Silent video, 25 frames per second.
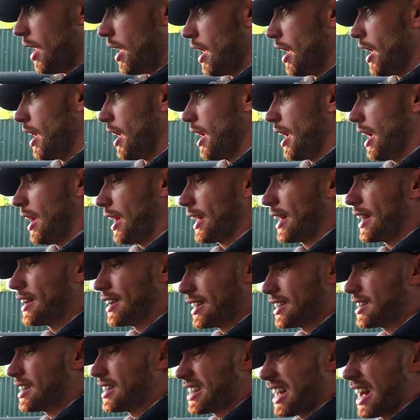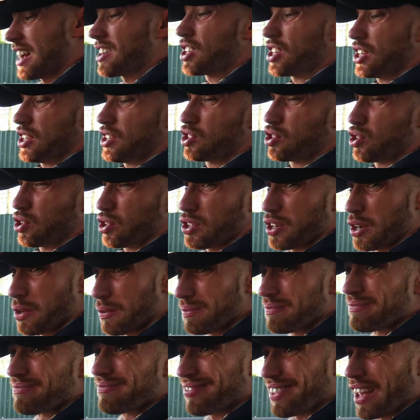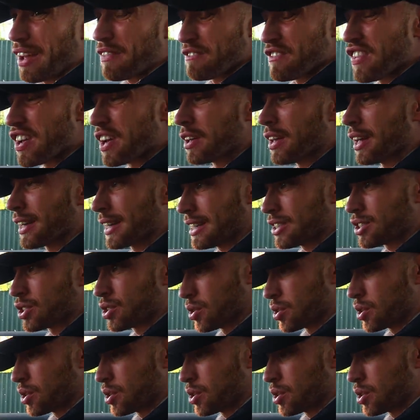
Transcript: uh, I, this is actually such a, I feel like it's